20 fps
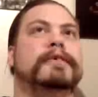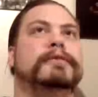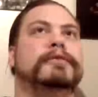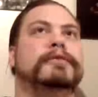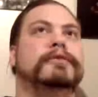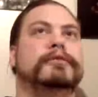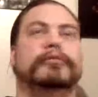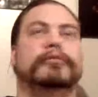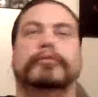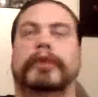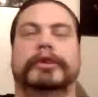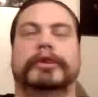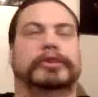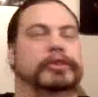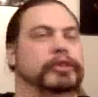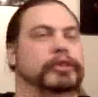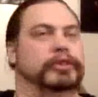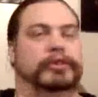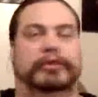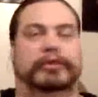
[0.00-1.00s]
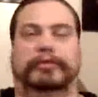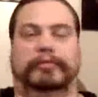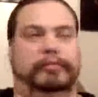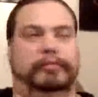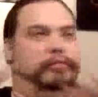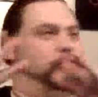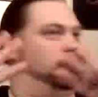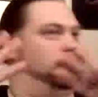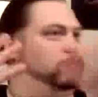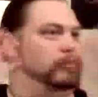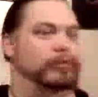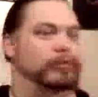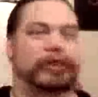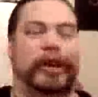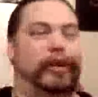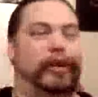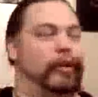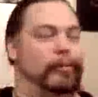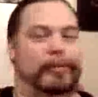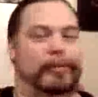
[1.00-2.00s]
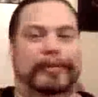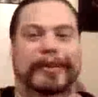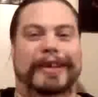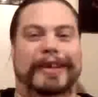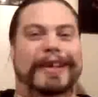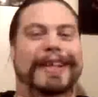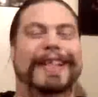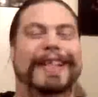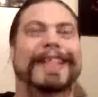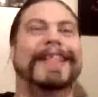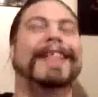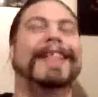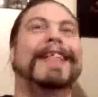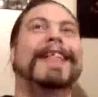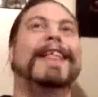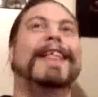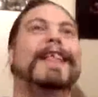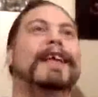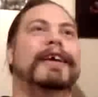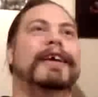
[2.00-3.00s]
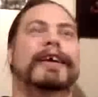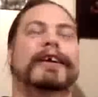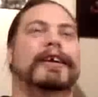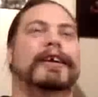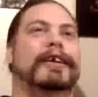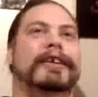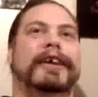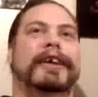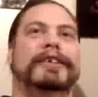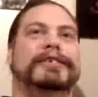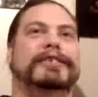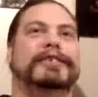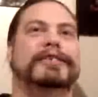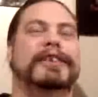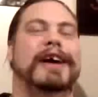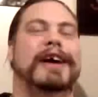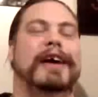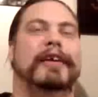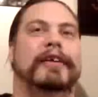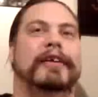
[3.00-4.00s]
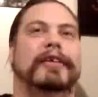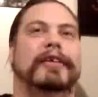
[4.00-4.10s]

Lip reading: so that's the only reason I know about Constantine, so don't kill me.